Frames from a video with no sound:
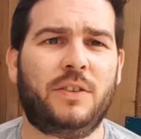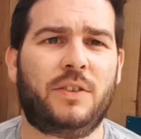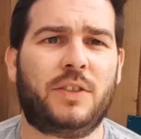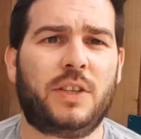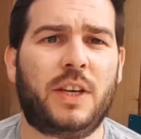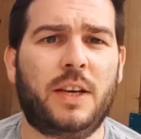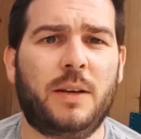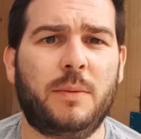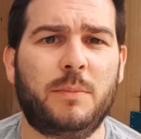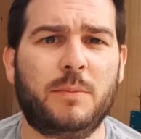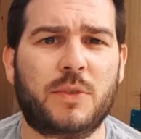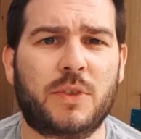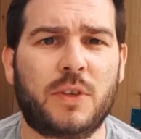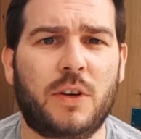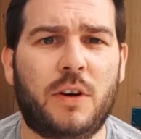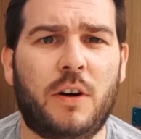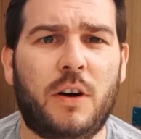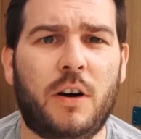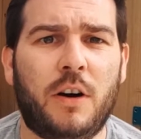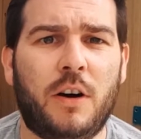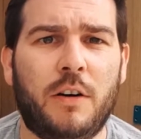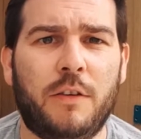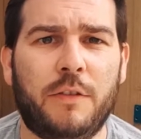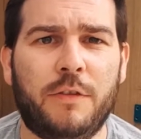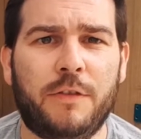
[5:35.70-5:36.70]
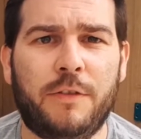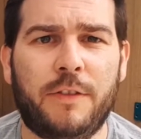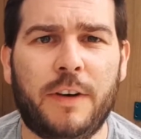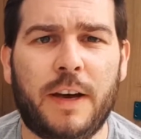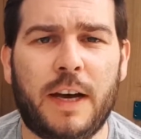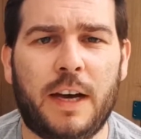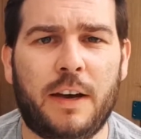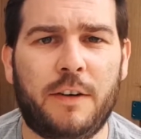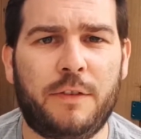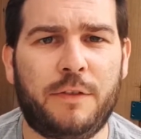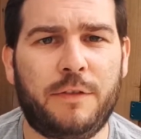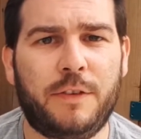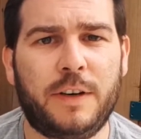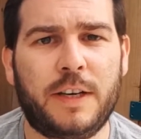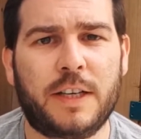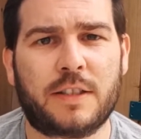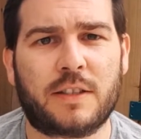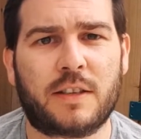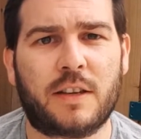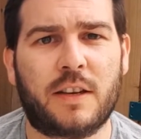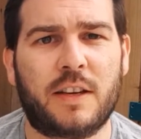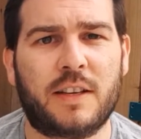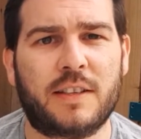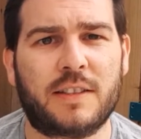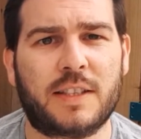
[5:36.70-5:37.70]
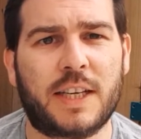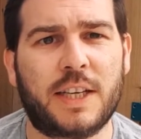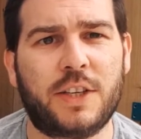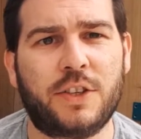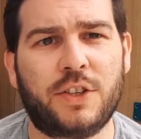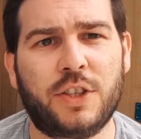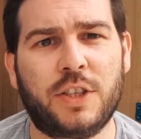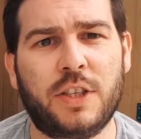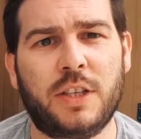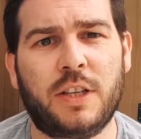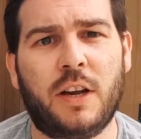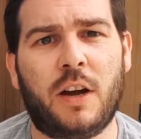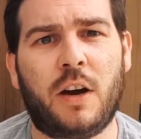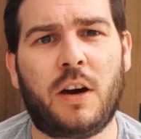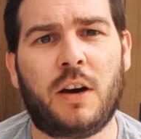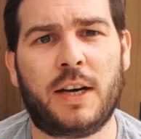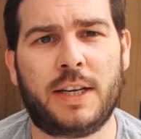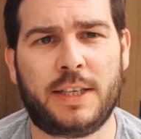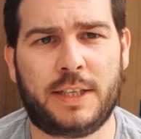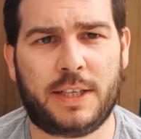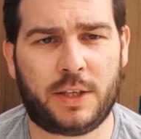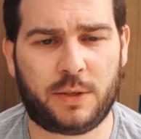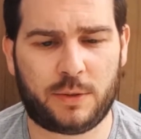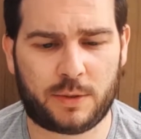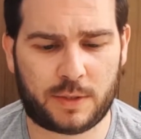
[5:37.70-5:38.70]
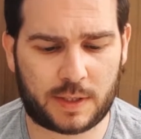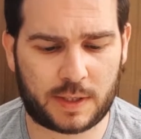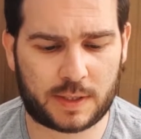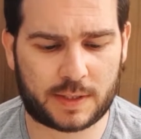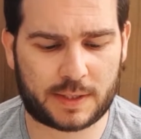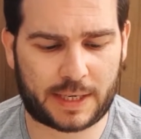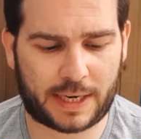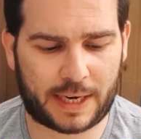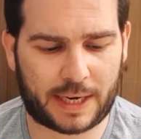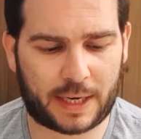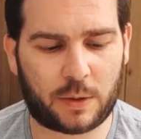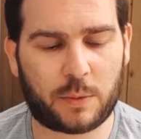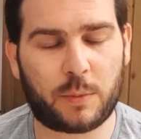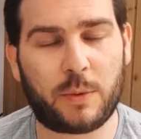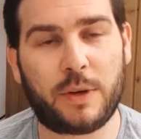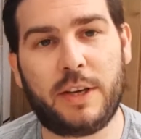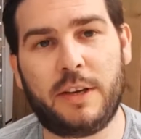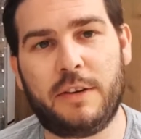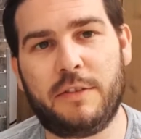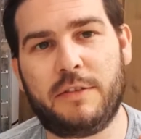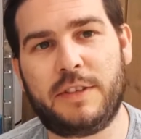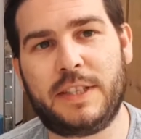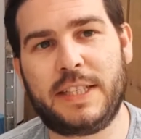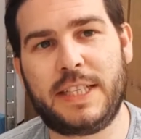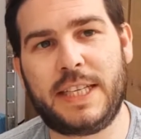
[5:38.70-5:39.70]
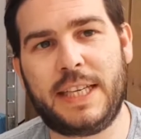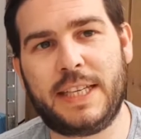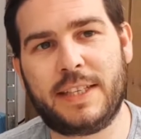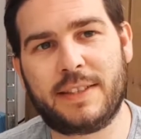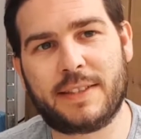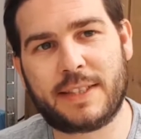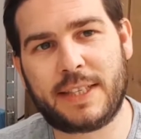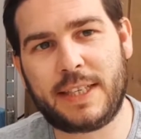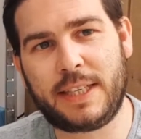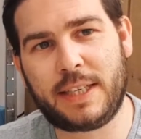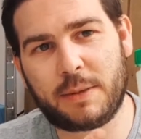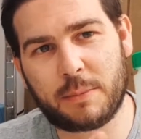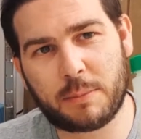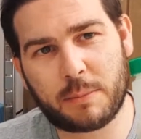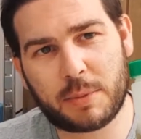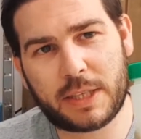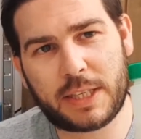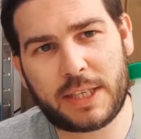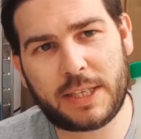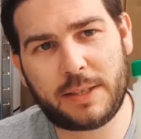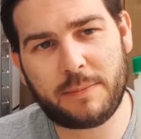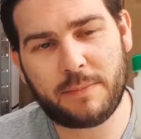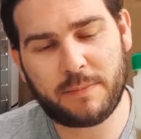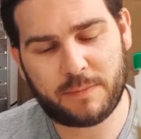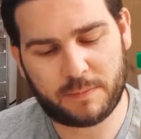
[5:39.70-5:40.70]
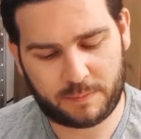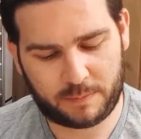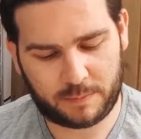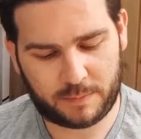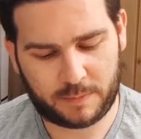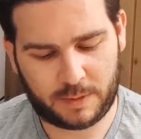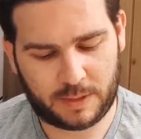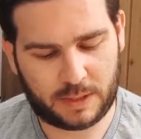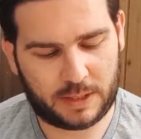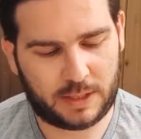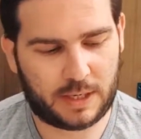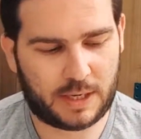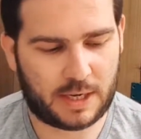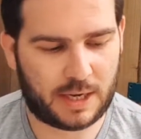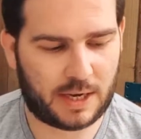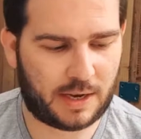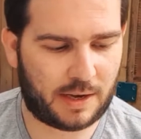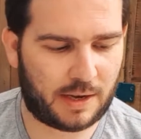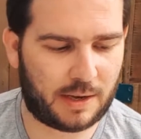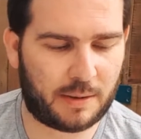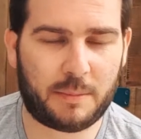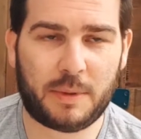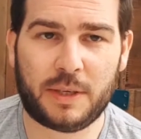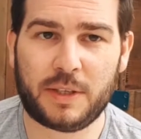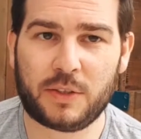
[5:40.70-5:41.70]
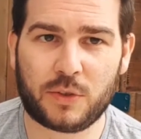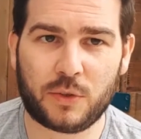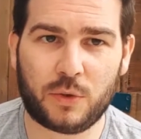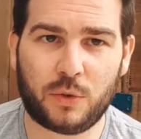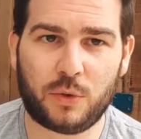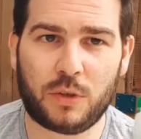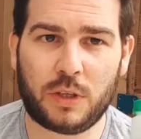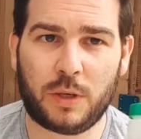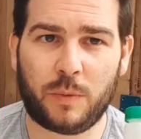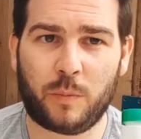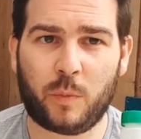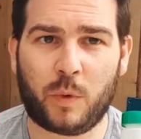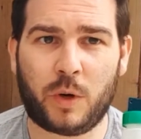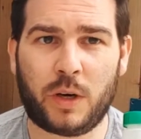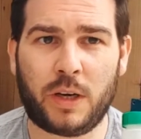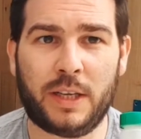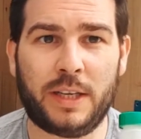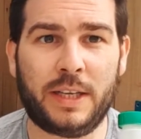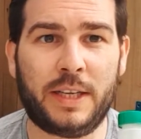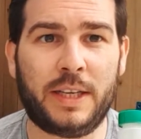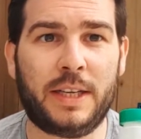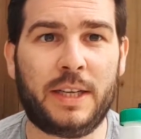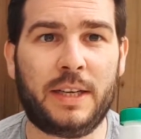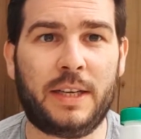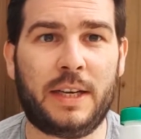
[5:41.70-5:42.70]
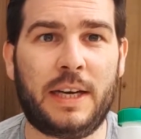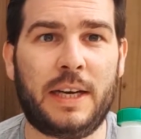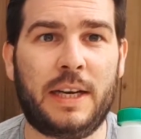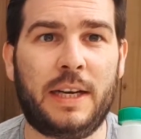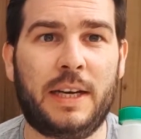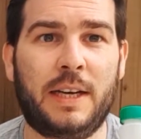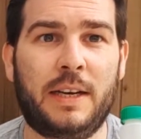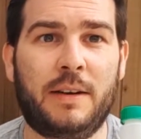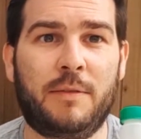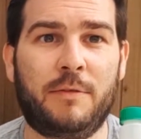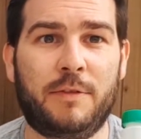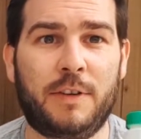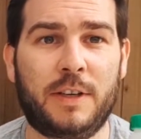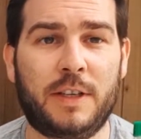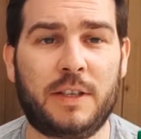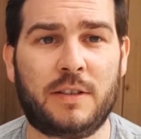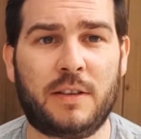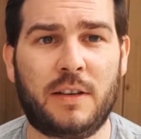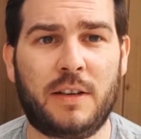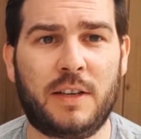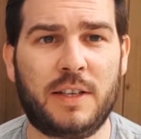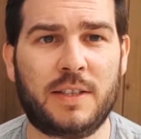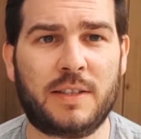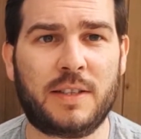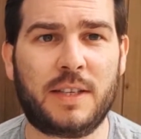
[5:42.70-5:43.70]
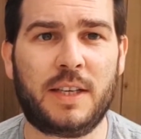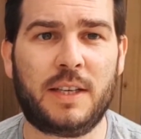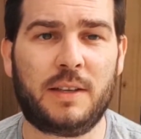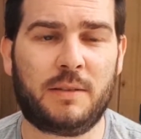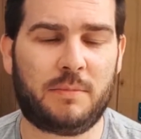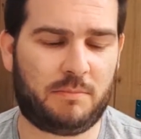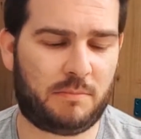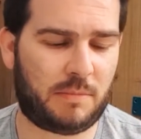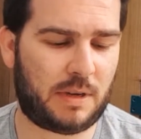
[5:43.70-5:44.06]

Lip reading: terms of fertilization, I dose this tank with TNC Complete. It's an all-in-one fertilizer,